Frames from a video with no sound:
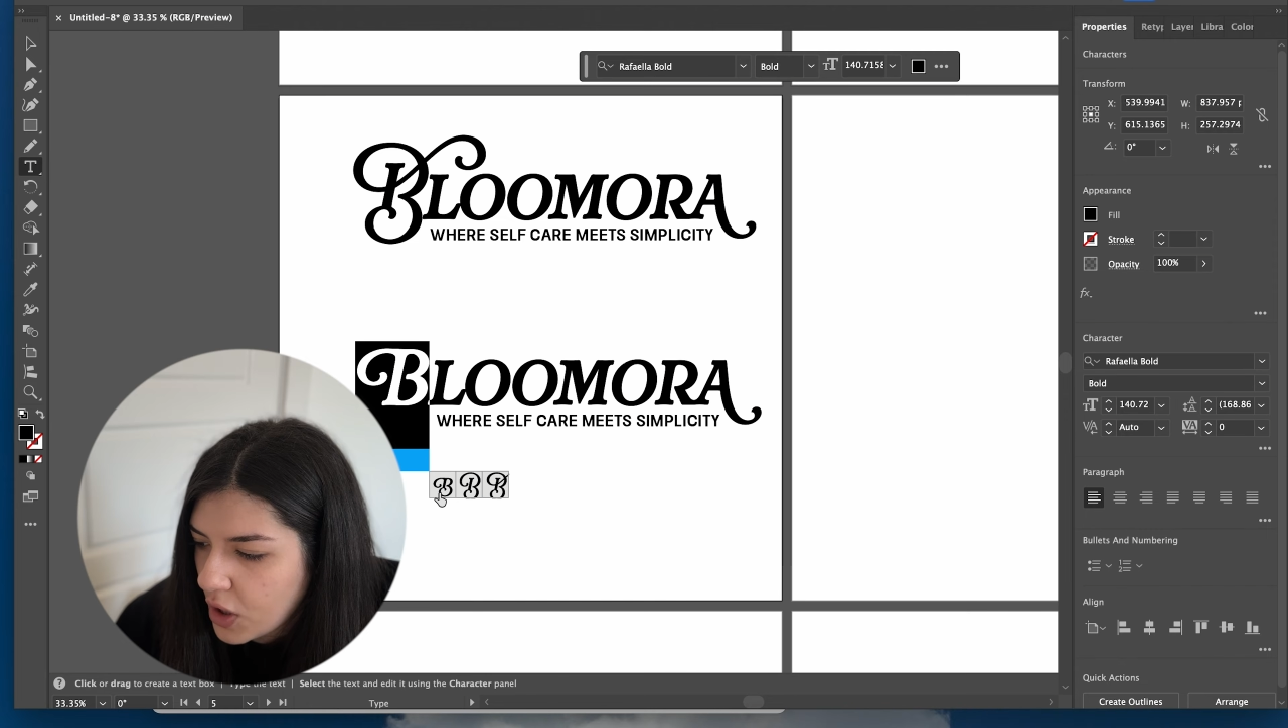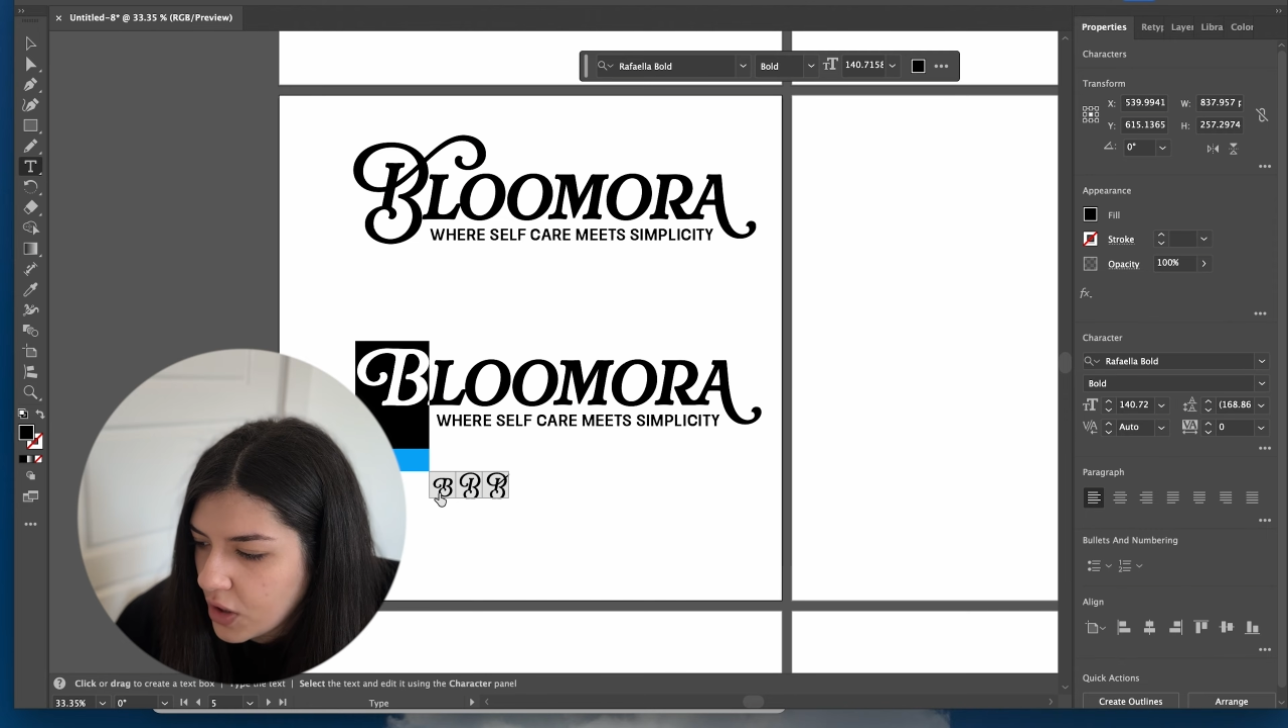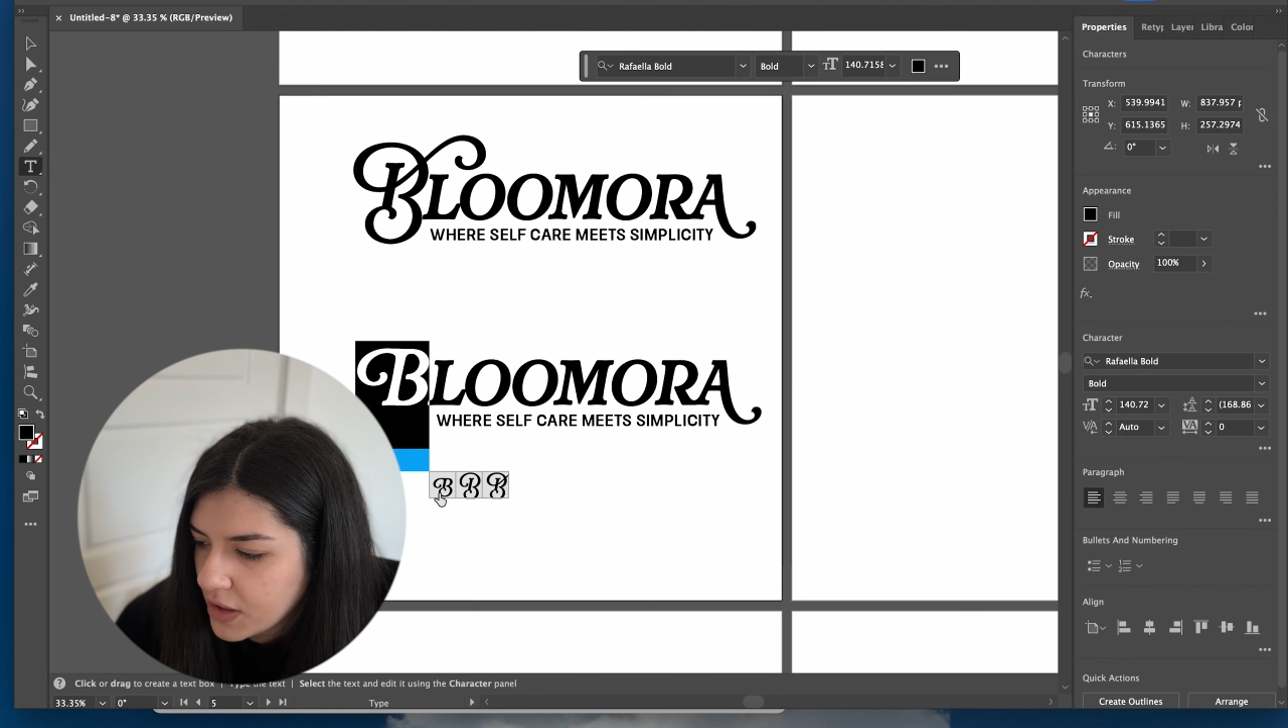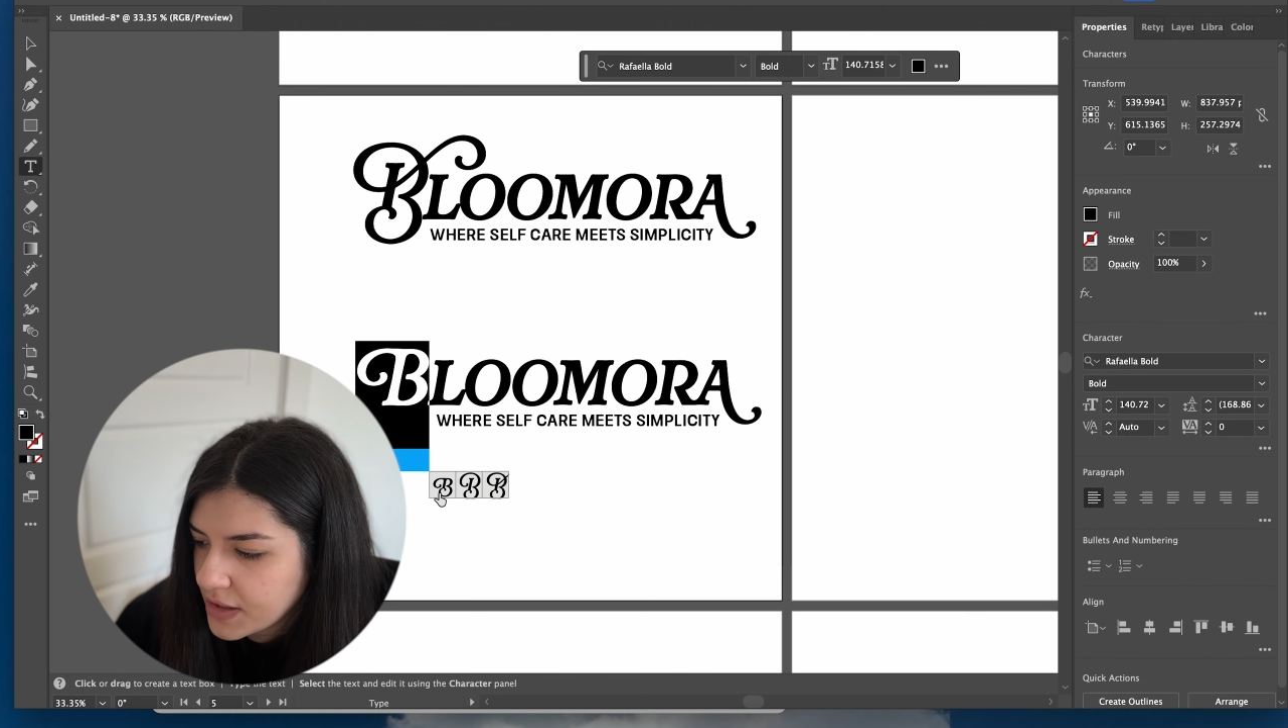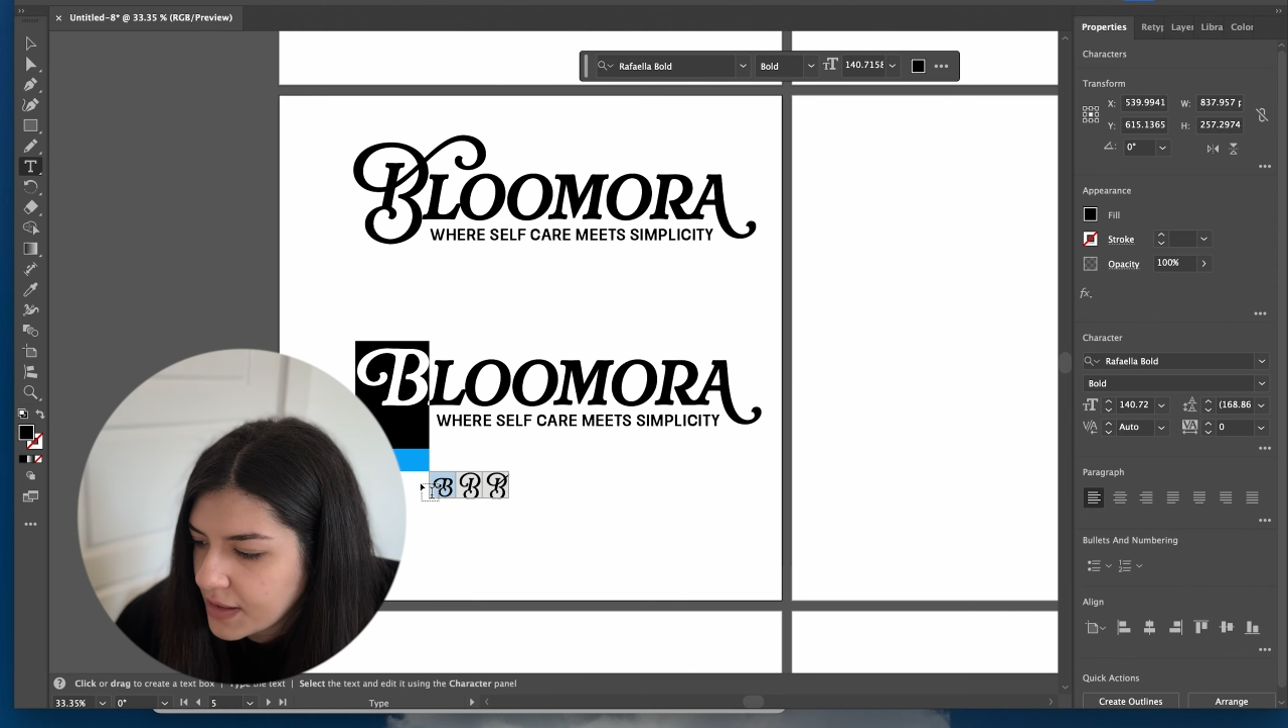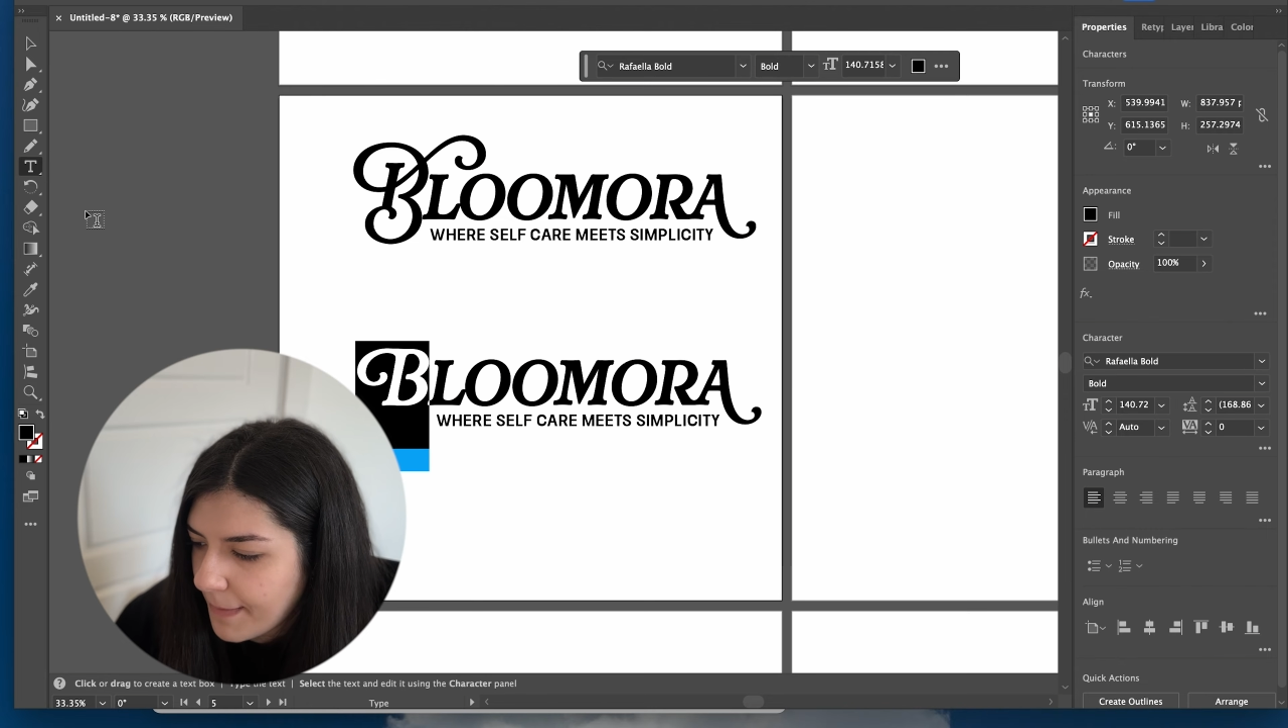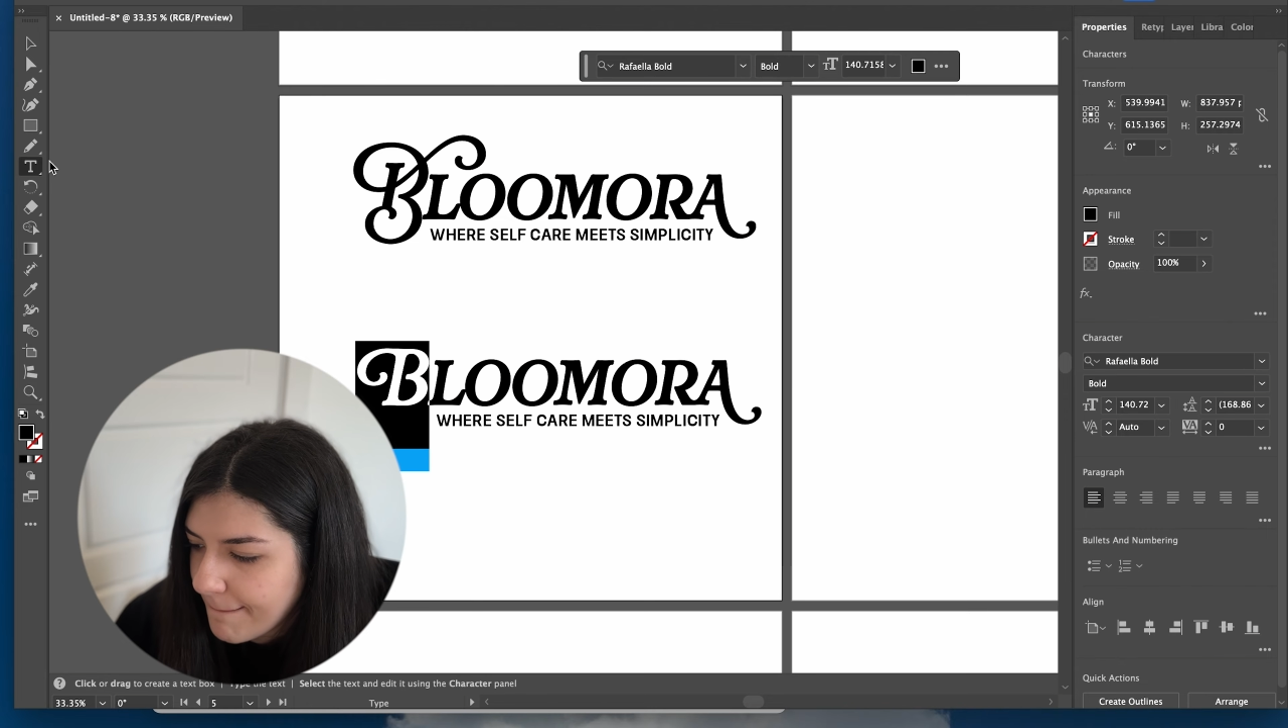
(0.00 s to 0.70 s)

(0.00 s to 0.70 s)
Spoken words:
looks